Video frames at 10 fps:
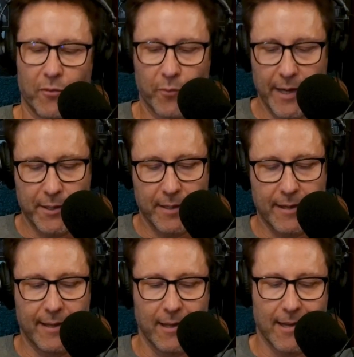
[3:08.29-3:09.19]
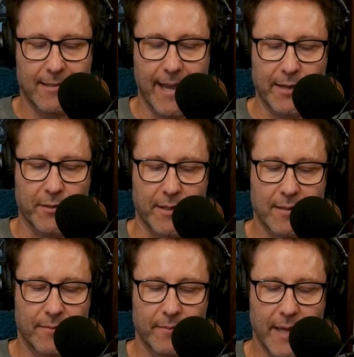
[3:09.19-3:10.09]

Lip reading: the Regent in Los Angeles.